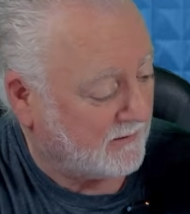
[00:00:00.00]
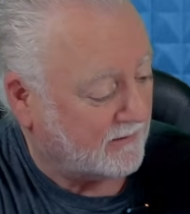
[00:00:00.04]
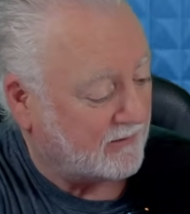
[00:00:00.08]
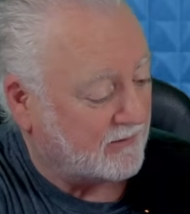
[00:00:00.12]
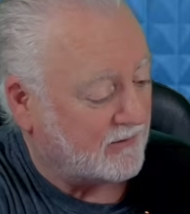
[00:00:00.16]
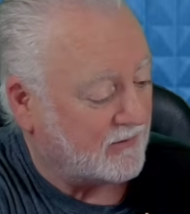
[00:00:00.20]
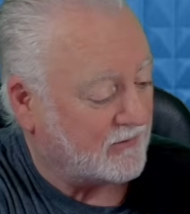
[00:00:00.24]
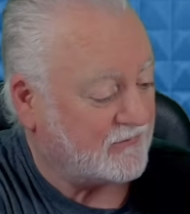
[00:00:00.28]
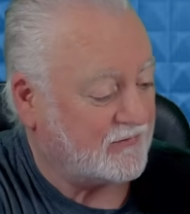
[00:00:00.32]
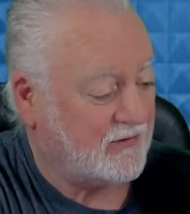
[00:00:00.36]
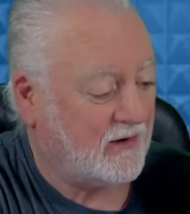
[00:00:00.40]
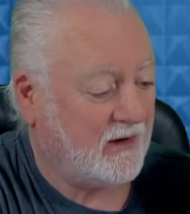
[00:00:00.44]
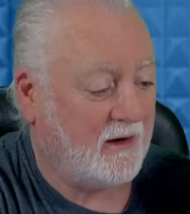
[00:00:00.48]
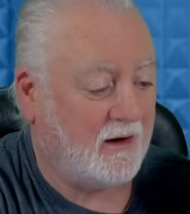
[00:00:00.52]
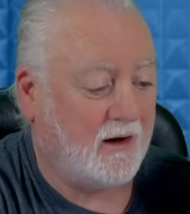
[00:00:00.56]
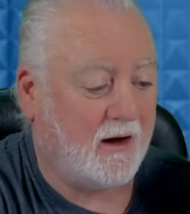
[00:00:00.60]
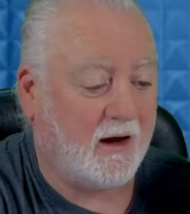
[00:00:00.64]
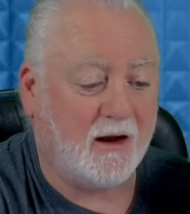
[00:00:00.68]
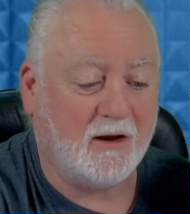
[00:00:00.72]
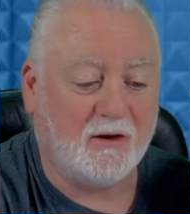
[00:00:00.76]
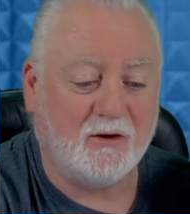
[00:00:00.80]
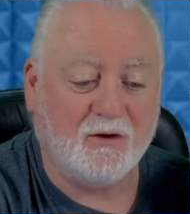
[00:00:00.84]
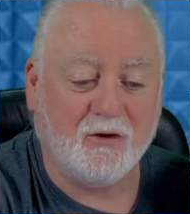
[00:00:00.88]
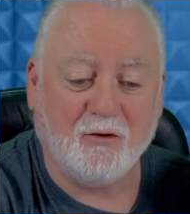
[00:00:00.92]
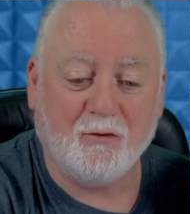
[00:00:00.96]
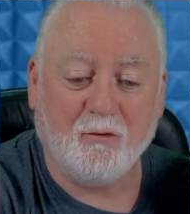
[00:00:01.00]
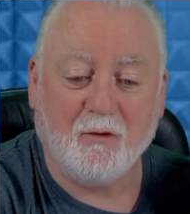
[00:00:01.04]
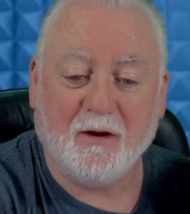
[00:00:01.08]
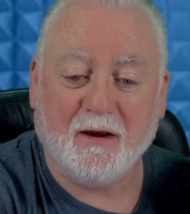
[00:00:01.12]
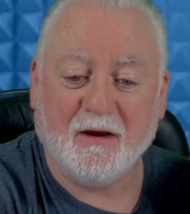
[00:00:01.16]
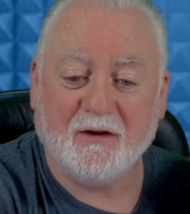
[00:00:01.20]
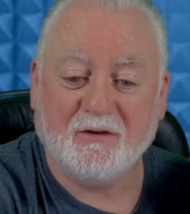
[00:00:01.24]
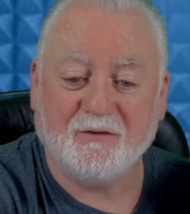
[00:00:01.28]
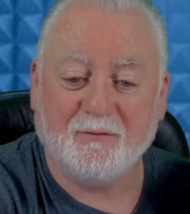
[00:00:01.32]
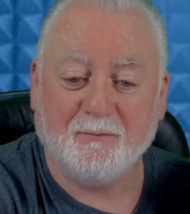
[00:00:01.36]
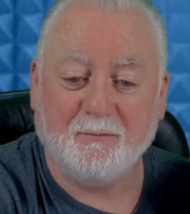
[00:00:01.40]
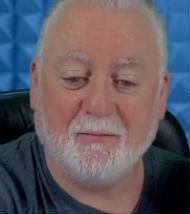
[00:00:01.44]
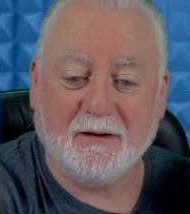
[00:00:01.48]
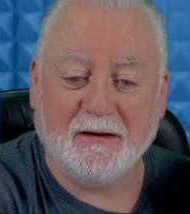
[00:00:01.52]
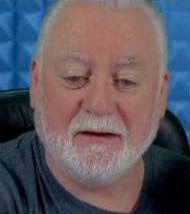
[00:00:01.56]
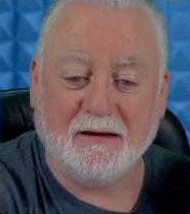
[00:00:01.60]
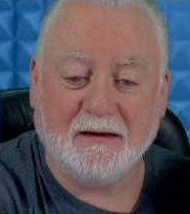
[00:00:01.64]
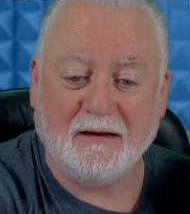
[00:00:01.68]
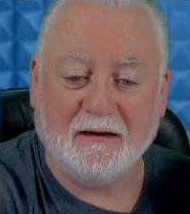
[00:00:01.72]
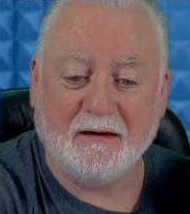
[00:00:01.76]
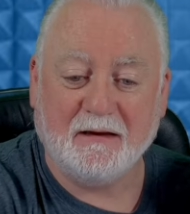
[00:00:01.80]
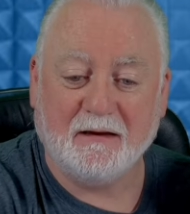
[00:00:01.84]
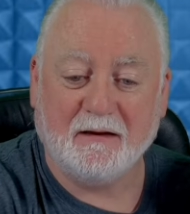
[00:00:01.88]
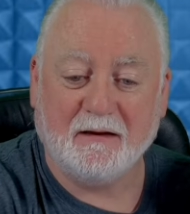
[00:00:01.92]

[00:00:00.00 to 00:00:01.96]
There's a USB-C